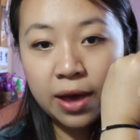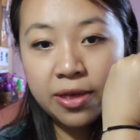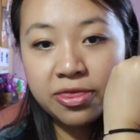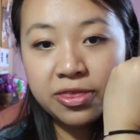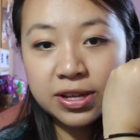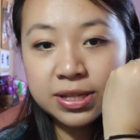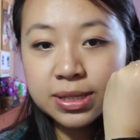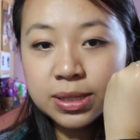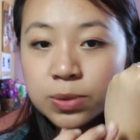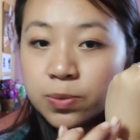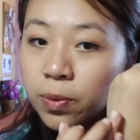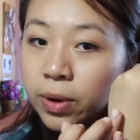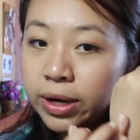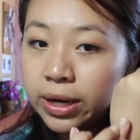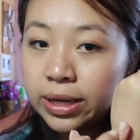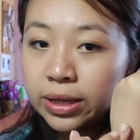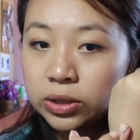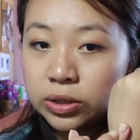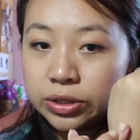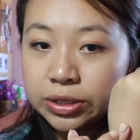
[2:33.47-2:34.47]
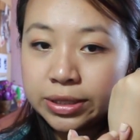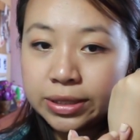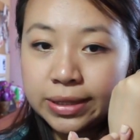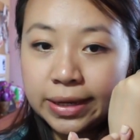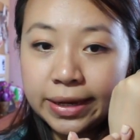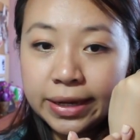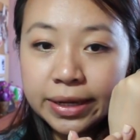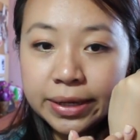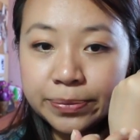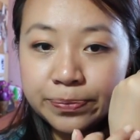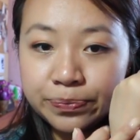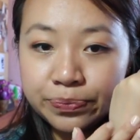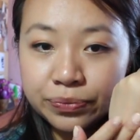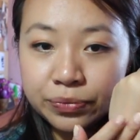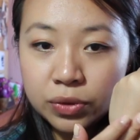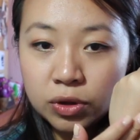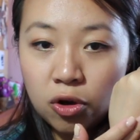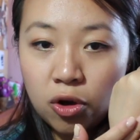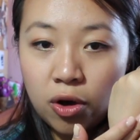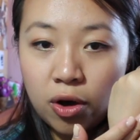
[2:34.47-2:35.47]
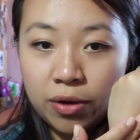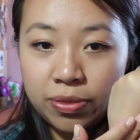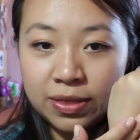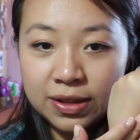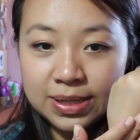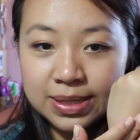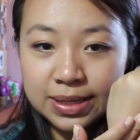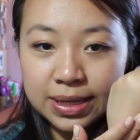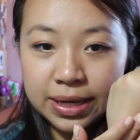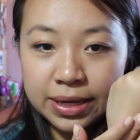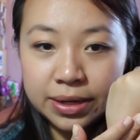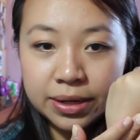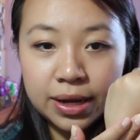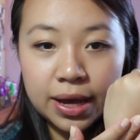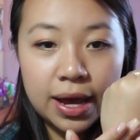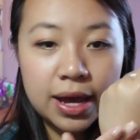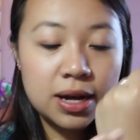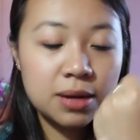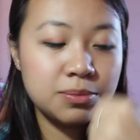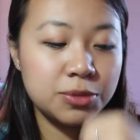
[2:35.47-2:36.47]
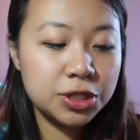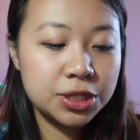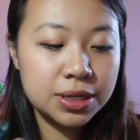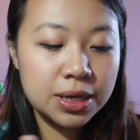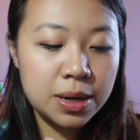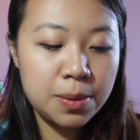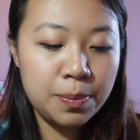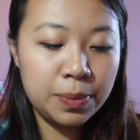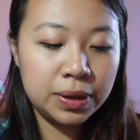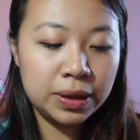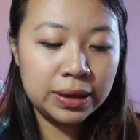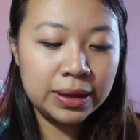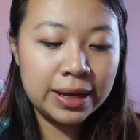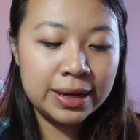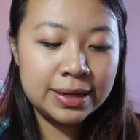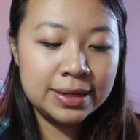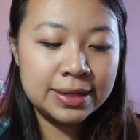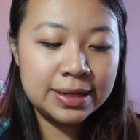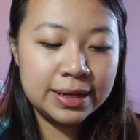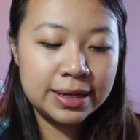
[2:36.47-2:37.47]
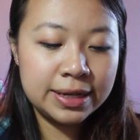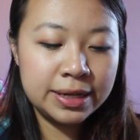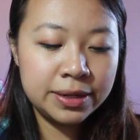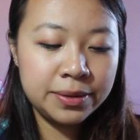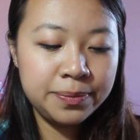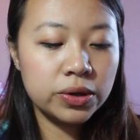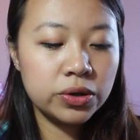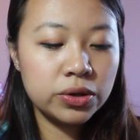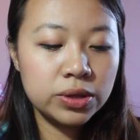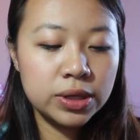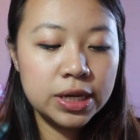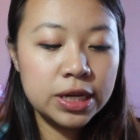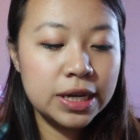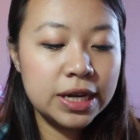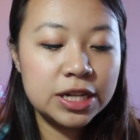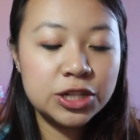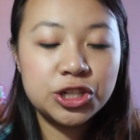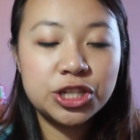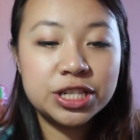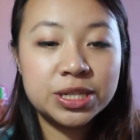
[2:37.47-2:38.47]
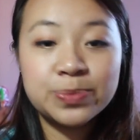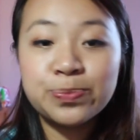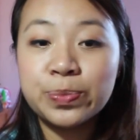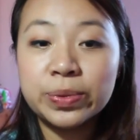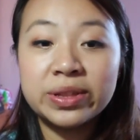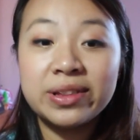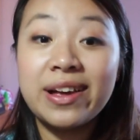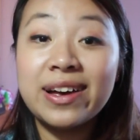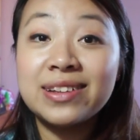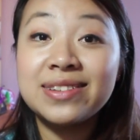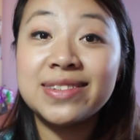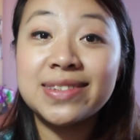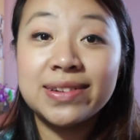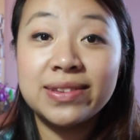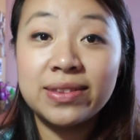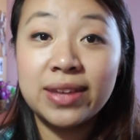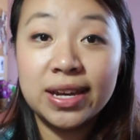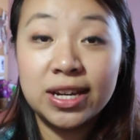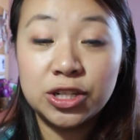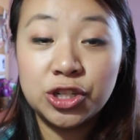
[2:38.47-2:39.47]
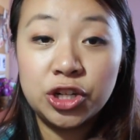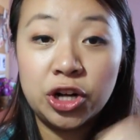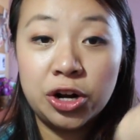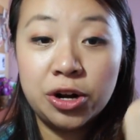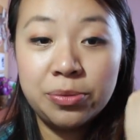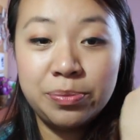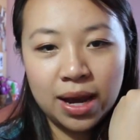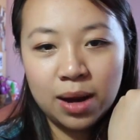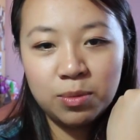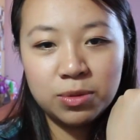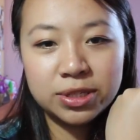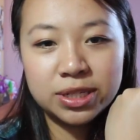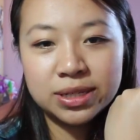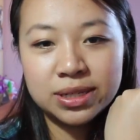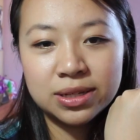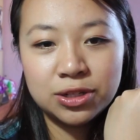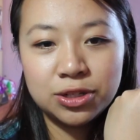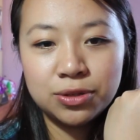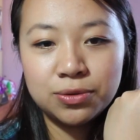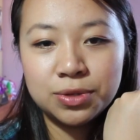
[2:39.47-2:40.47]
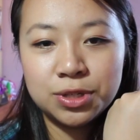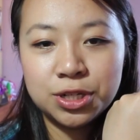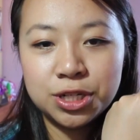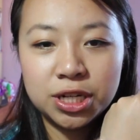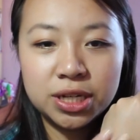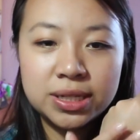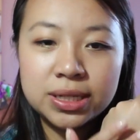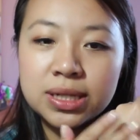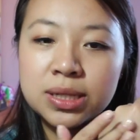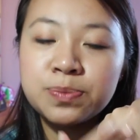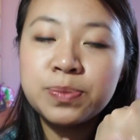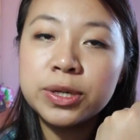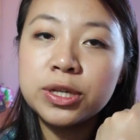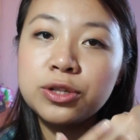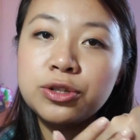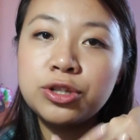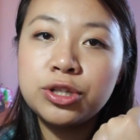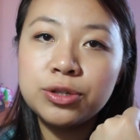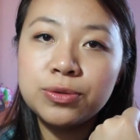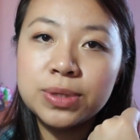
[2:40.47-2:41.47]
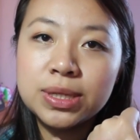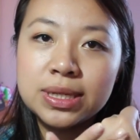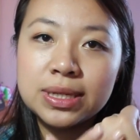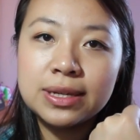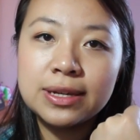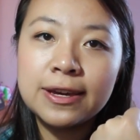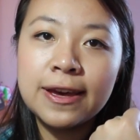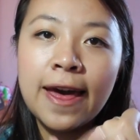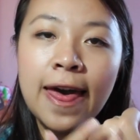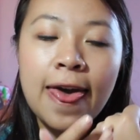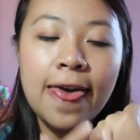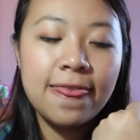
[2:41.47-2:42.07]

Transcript: This is what it looks like on the skin, and I'm just gonna blend it in. Literally, it just blends in like a charm. Camera doesn't do its justice, but you do see